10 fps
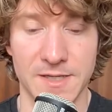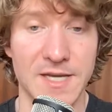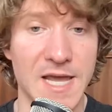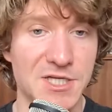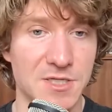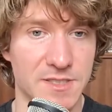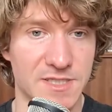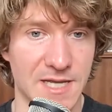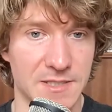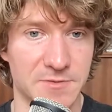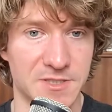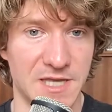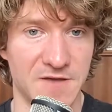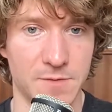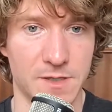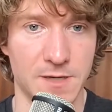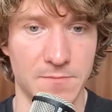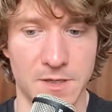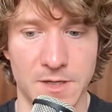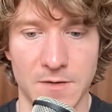nation states, which they have
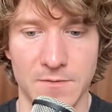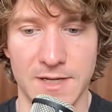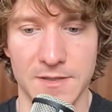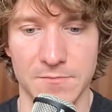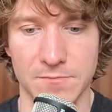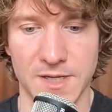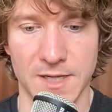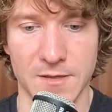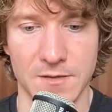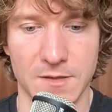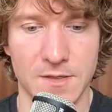become, rather than being